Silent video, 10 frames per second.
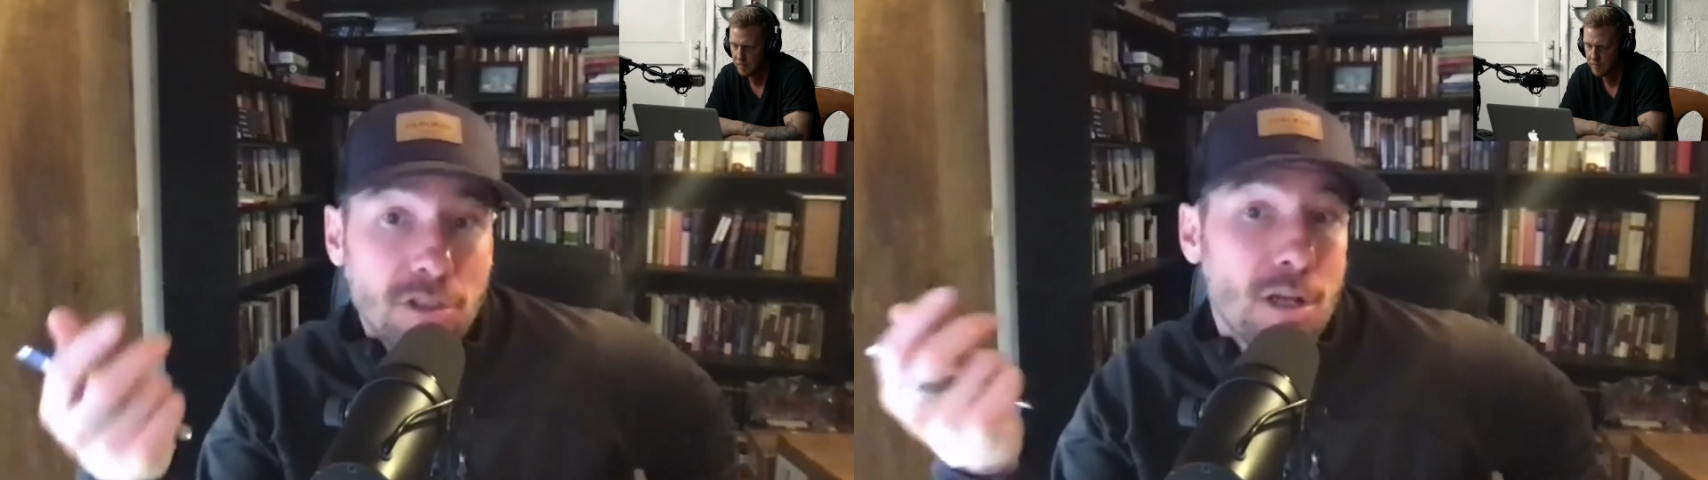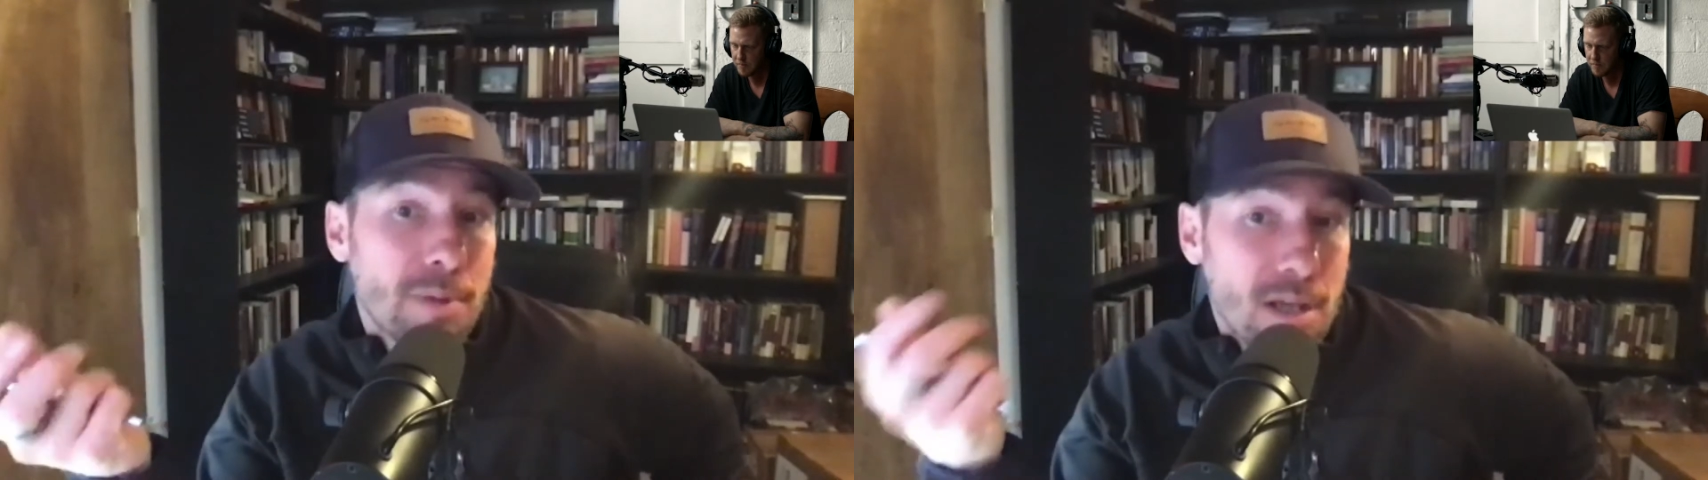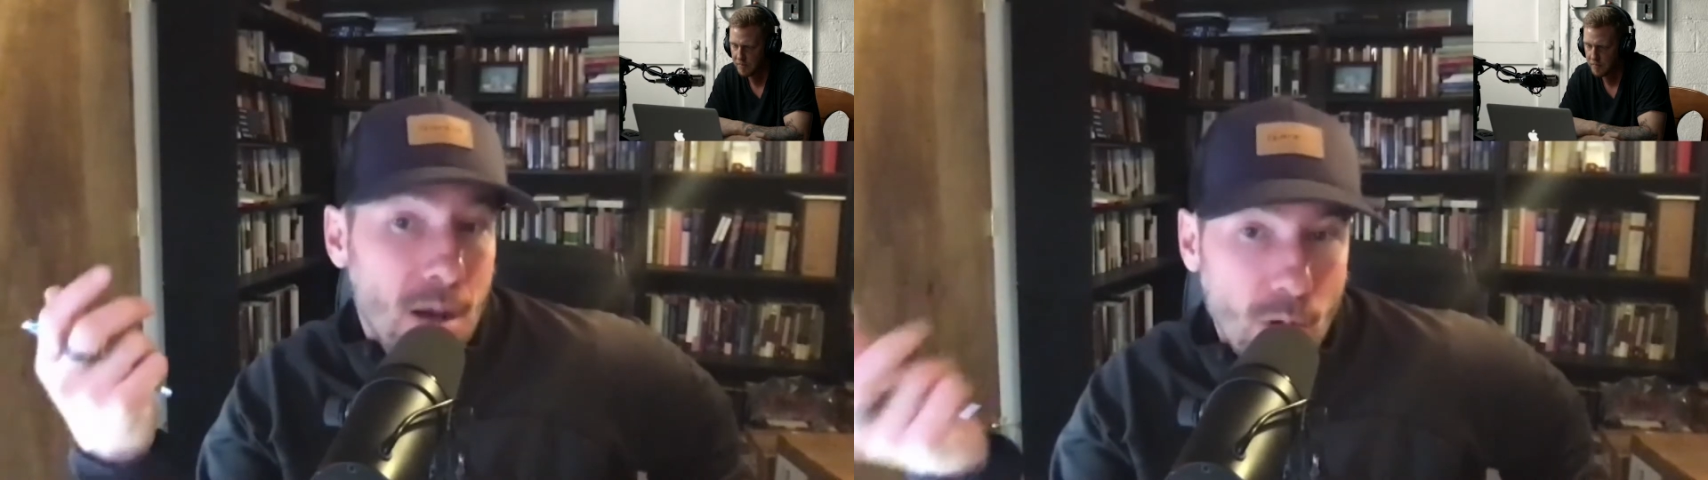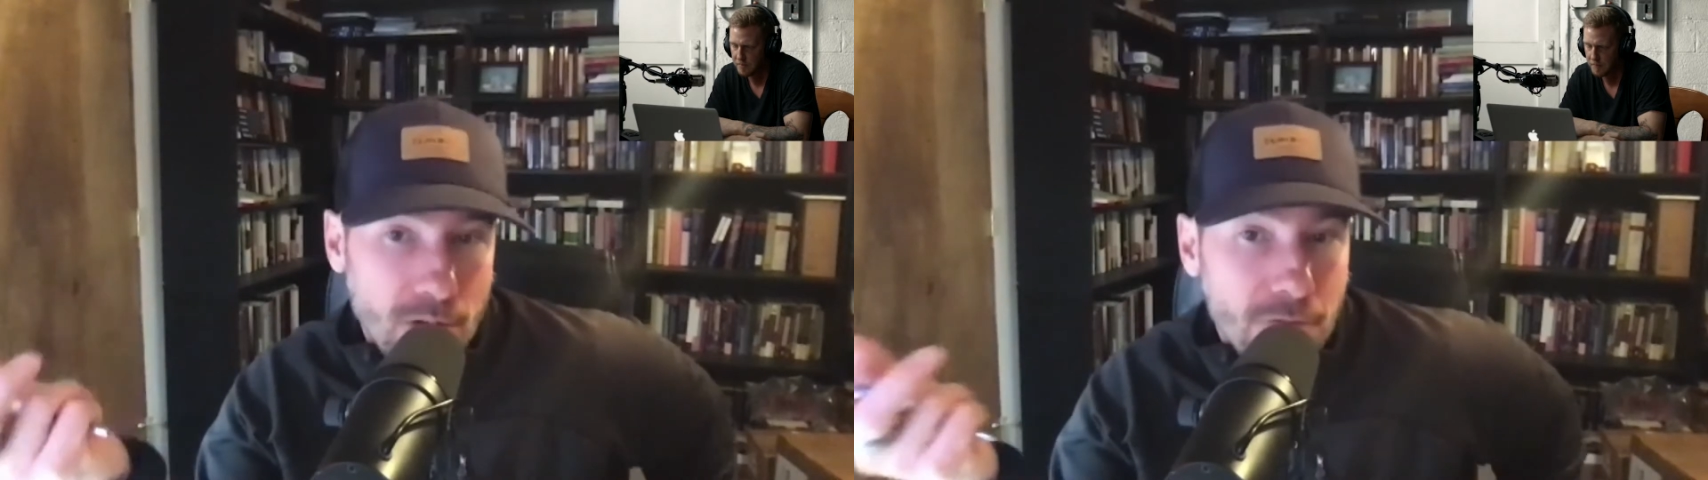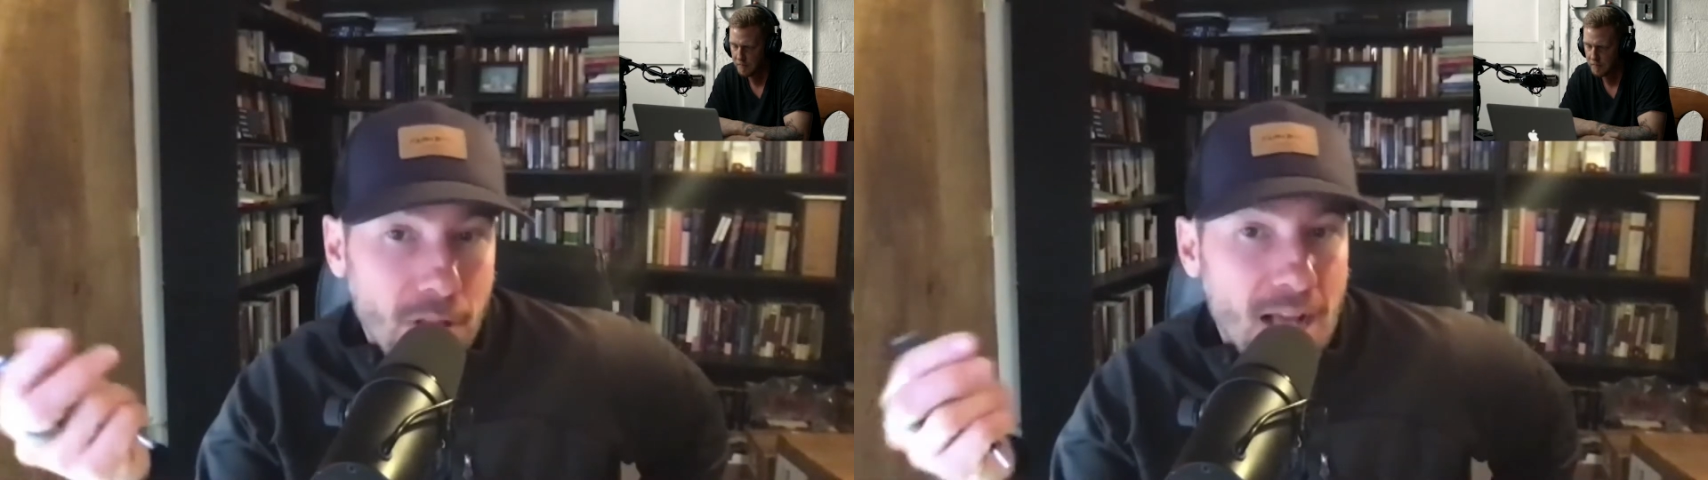shall become one
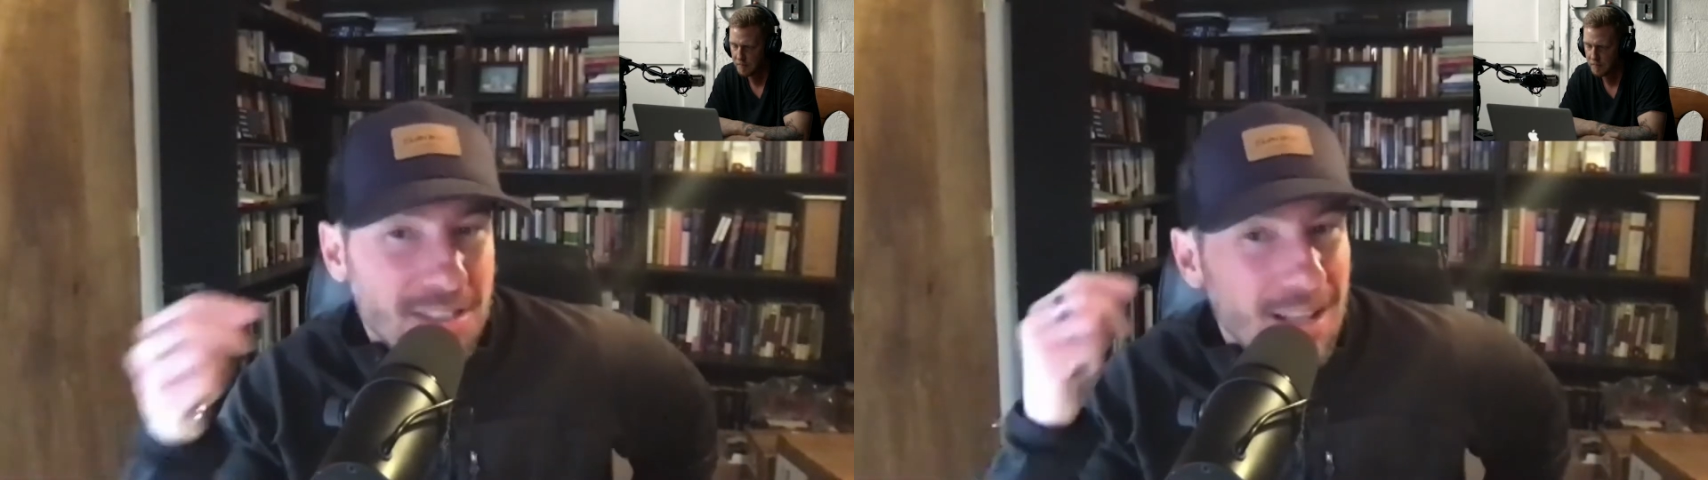flesh.